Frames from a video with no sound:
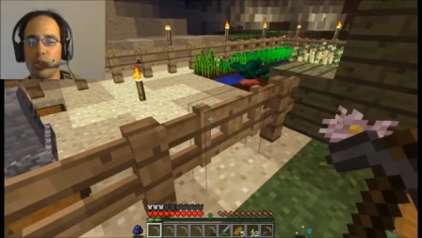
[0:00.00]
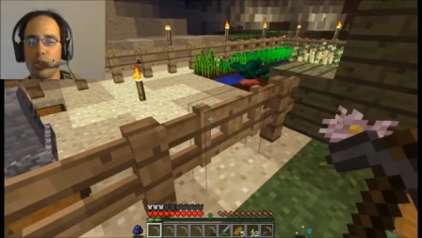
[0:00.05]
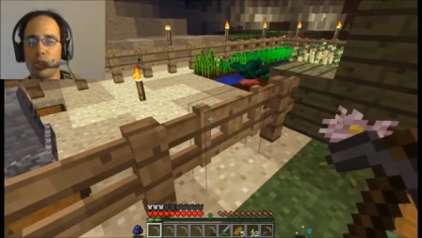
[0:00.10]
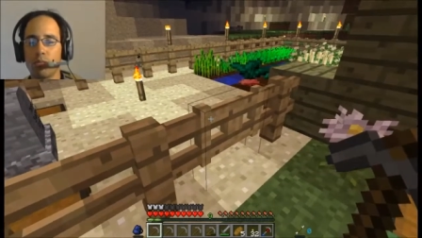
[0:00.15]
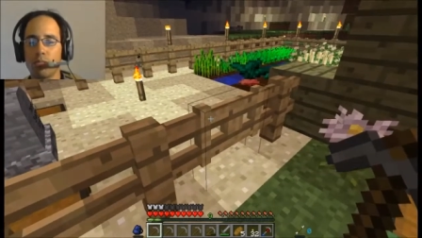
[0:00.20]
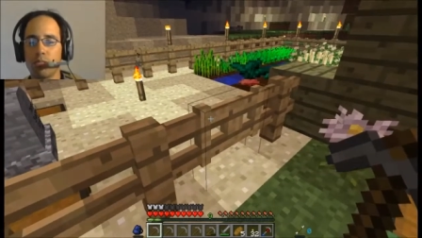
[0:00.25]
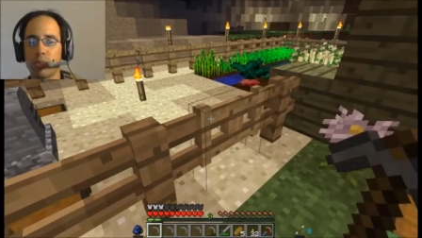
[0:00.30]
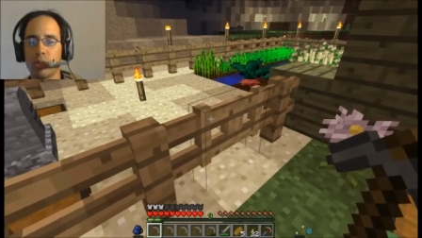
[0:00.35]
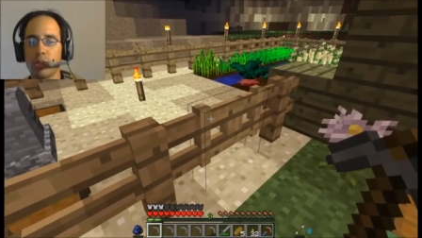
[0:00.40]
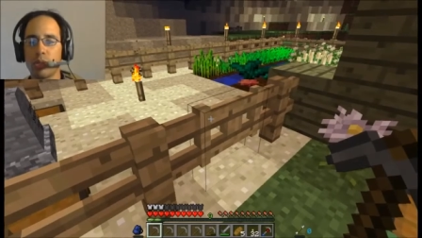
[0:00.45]
Do
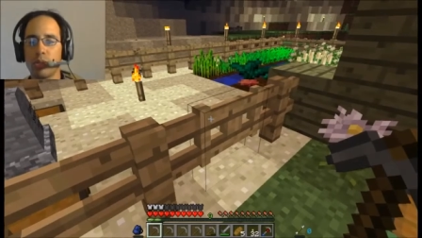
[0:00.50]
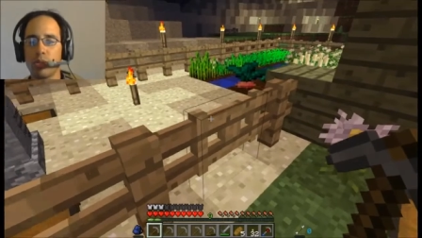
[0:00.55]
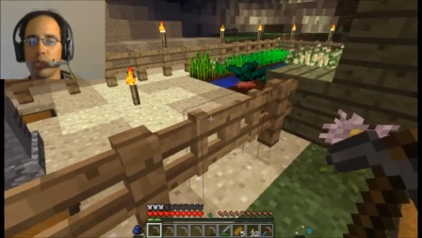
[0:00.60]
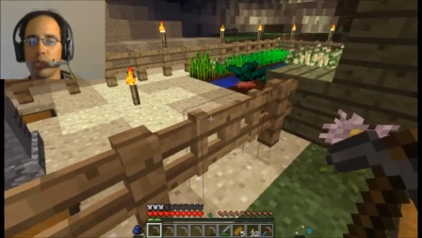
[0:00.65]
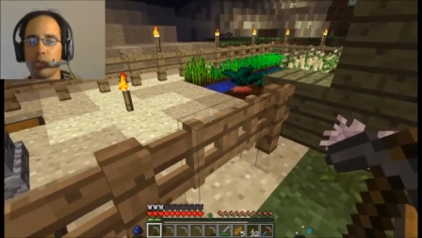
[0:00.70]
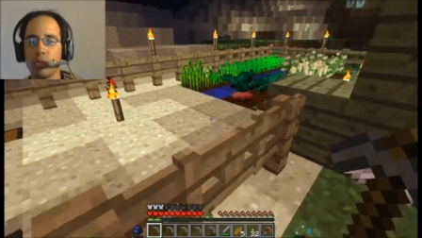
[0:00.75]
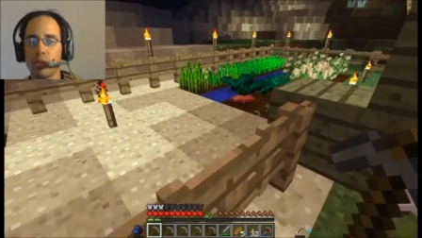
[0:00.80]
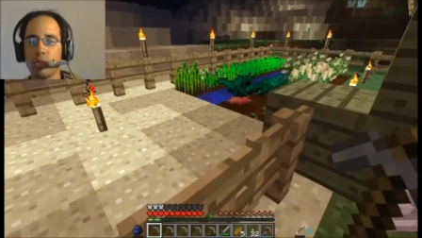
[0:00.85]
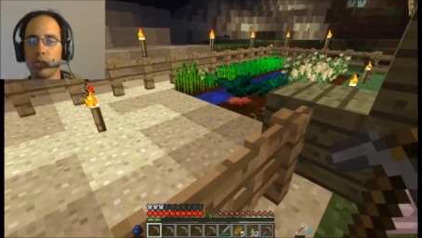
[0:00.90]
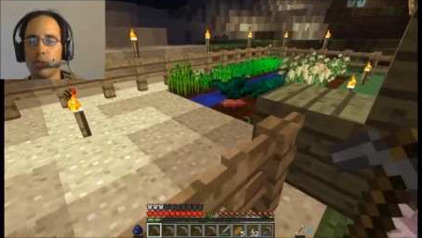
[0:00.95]
I need a
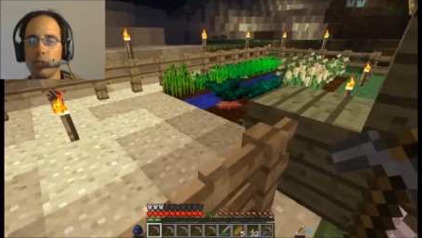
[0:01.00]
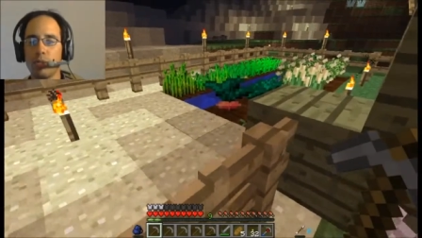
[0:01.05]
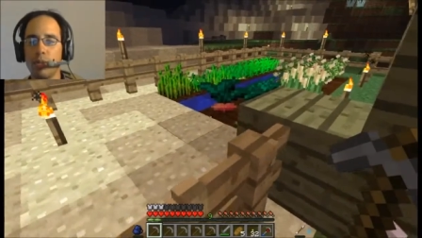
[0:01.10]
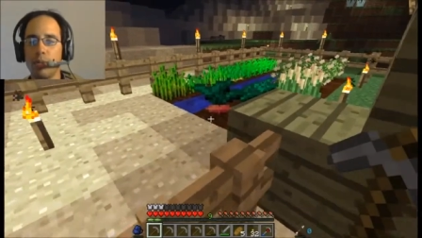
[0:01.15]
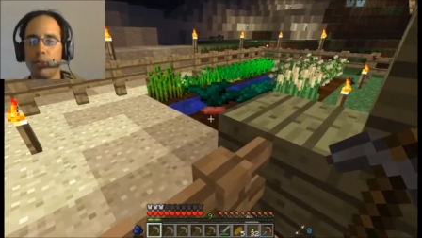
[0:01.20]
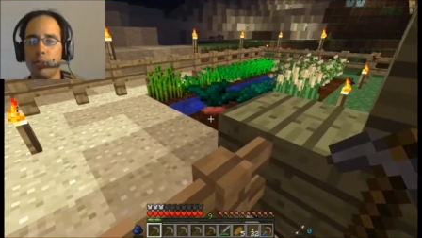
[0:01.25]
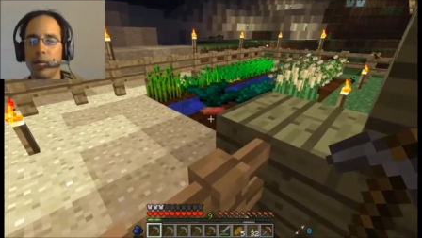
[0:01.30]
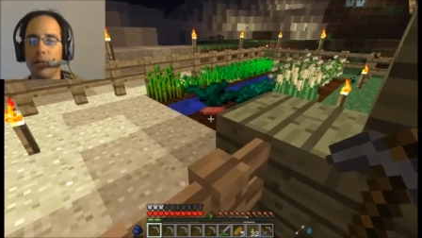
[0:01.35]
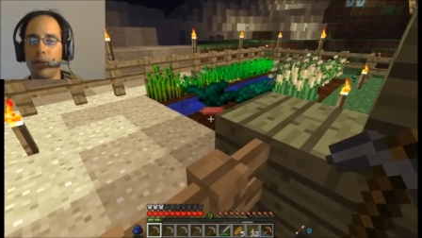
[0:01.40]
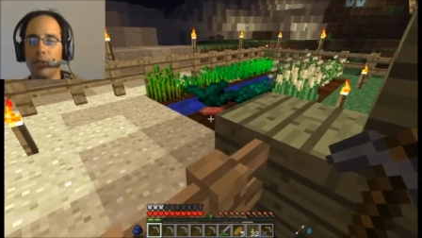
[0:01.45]
bucket of
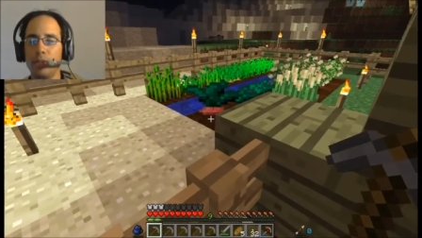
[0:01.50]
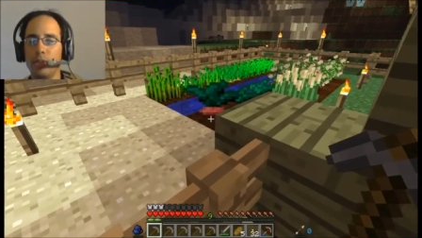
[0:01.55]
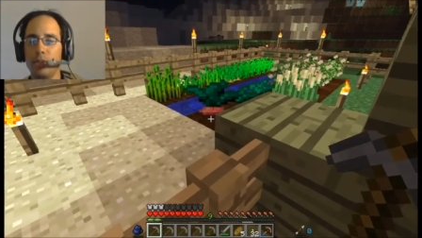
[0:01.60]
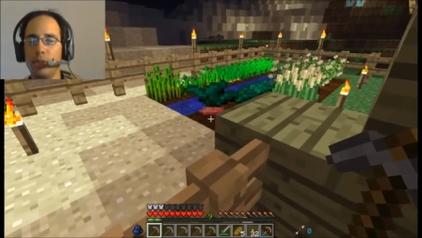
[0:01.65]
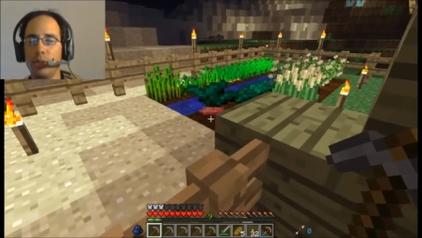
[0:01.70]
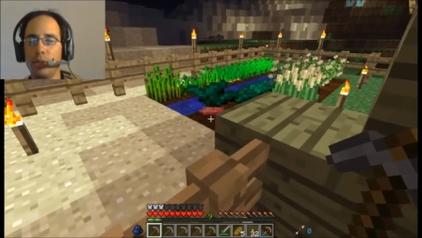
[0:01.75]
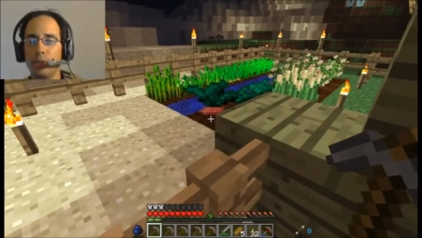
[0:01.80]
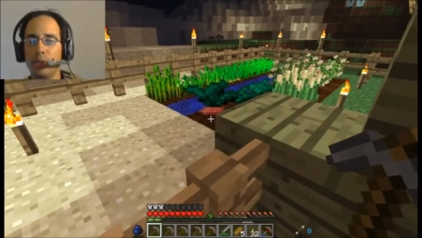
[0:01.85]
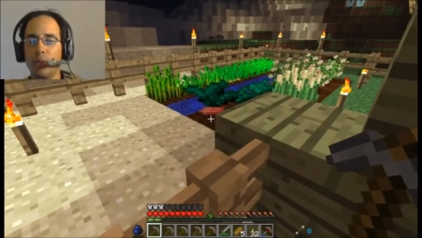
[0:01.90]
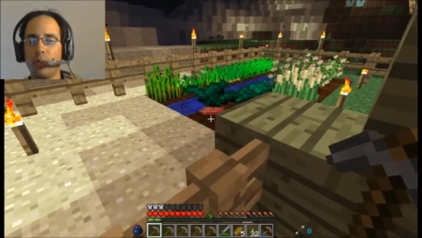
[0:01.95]
stuff? And my
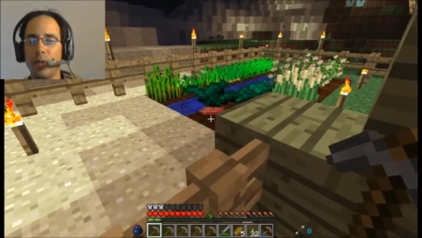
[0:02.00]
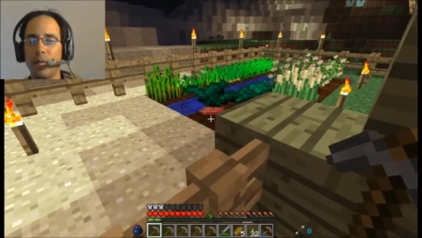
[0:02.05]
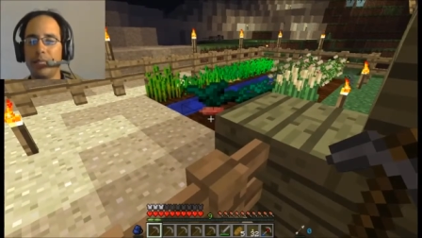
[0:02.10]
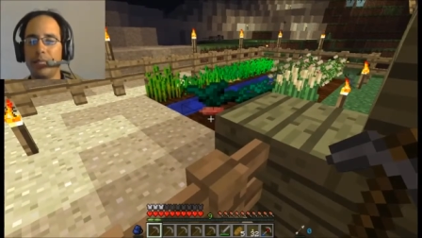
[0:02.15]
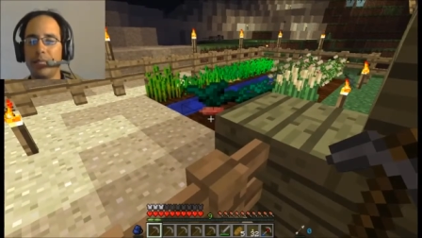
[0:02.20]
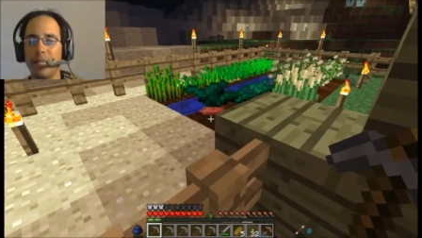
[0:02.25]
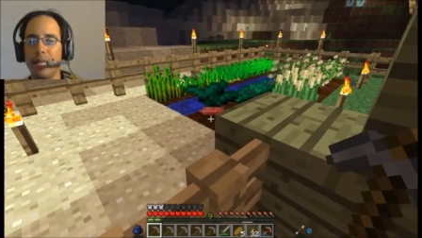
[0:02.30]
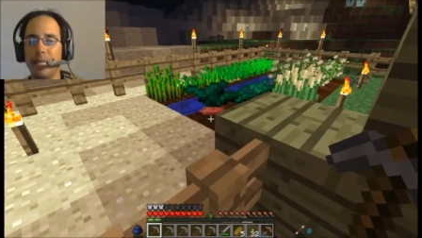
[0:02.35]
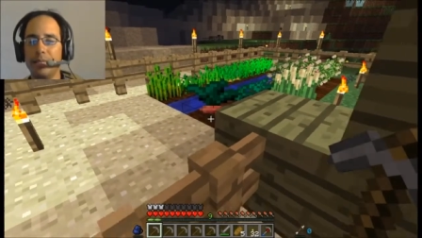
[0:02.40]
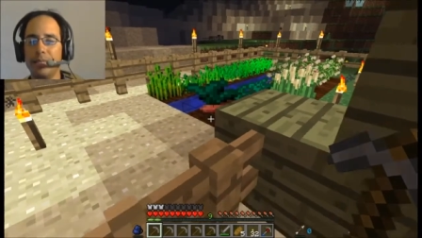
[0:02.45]
garden is doing
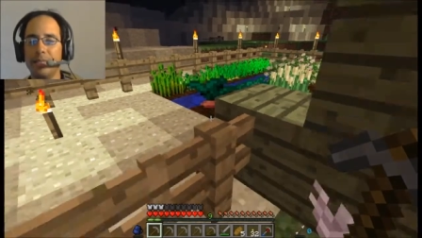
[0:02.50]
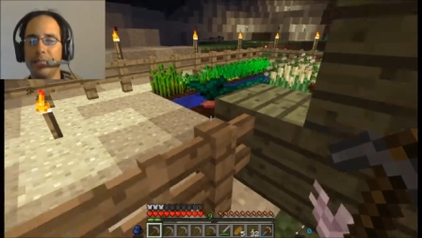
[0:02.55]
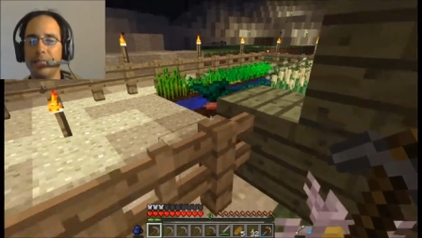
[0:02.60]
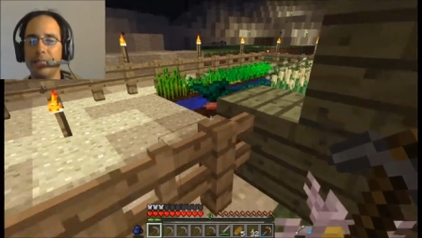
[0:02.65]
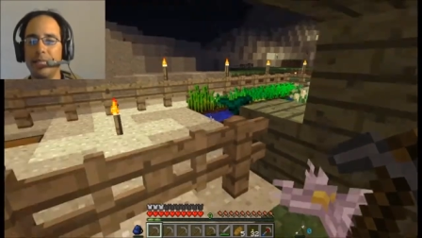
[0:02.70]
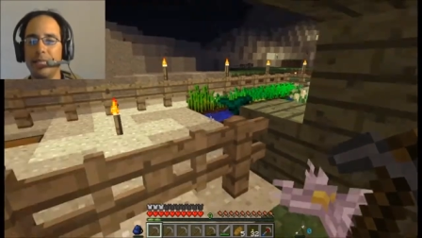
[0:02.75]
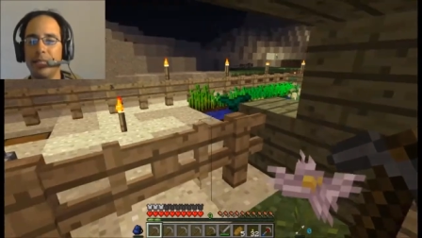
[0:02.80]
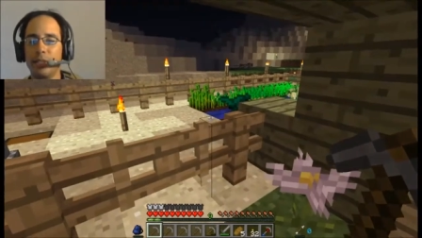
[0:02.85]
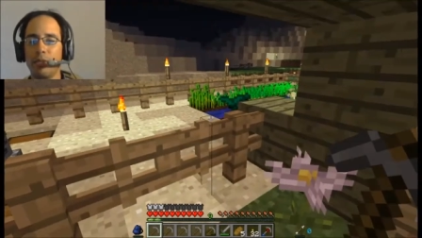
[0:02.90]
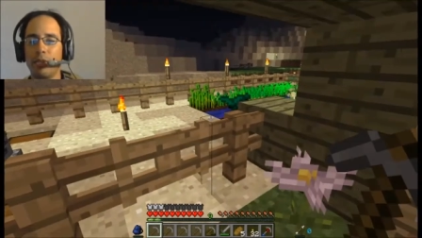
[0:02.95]
quite
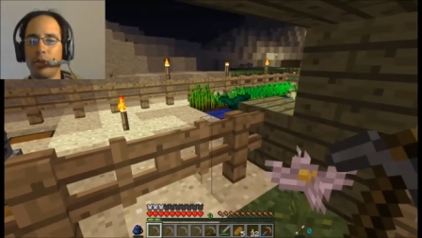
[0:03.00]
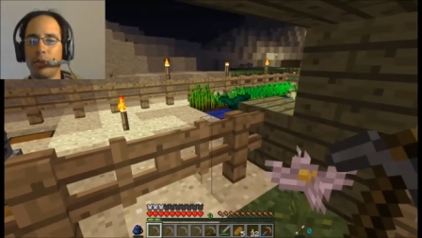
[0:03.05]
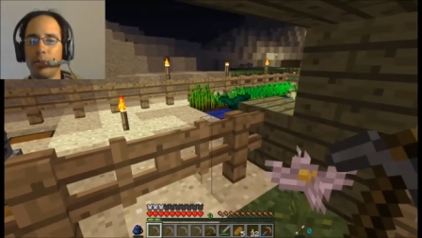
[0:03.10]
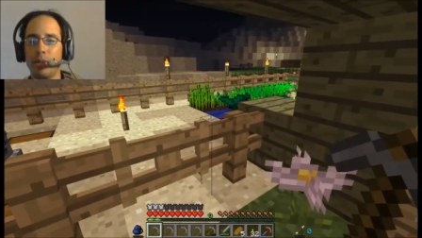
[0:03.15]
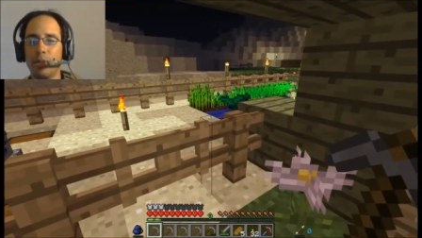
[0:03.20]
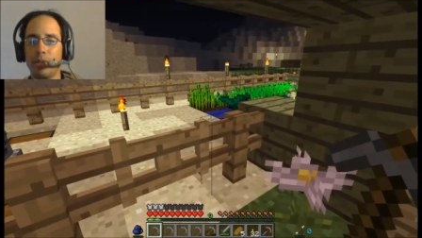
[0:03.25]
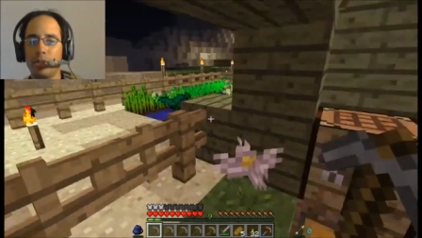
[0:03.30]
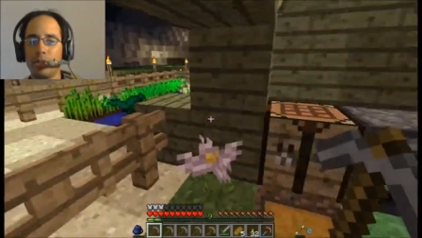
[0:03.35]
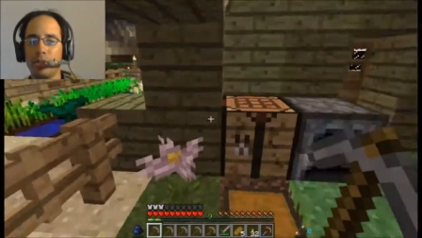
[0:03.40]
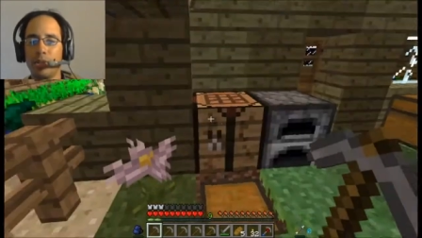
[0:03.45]
nicely. Thank you
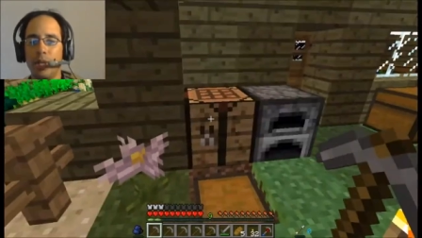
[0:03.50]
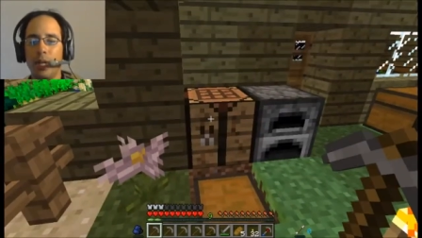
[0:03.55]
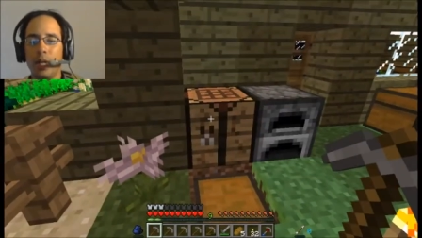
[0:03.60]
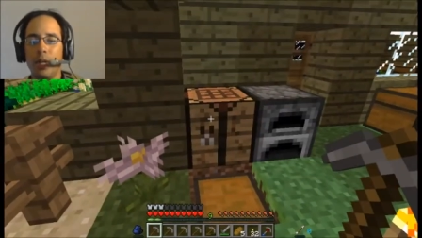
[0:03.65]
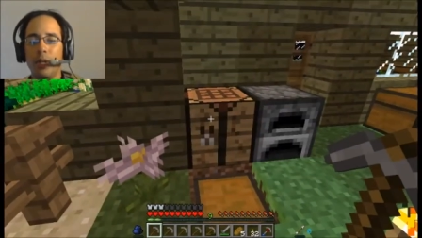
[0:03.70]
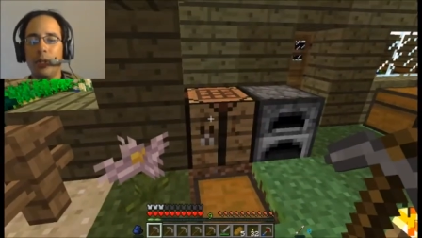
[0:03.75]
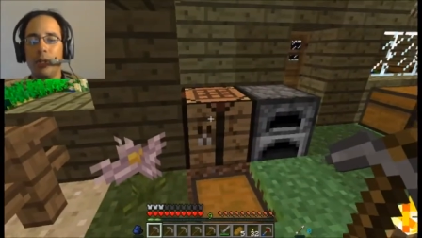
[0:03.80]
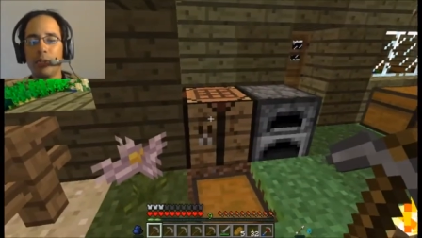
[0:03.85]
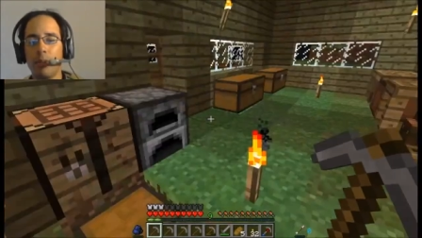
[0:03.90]
very much.